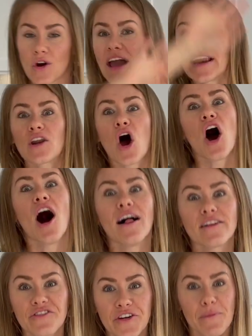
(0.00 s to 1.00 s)
ahead and
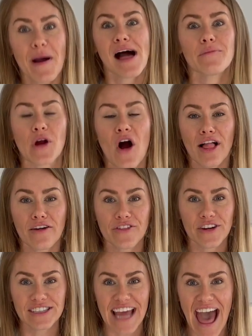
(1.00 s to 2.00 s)
holler for your mom or holler for
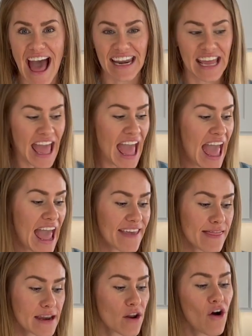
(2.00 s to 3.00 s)
your dad.
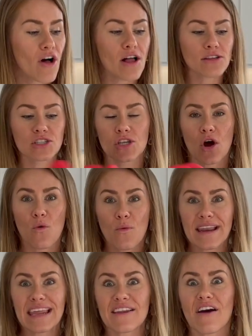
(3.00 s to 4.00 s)
And then also
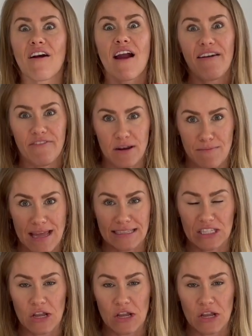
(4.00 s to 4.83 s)
we need our oven mitts,